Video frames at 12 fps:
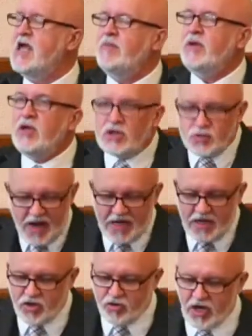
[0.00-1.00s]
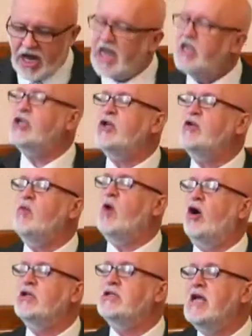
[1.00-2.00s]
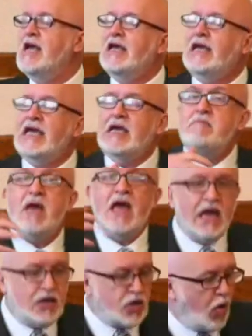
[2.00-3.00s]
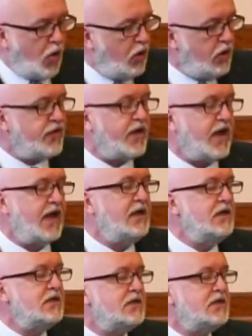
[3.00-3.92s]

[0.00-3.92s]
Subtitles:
because when creation was, he made all things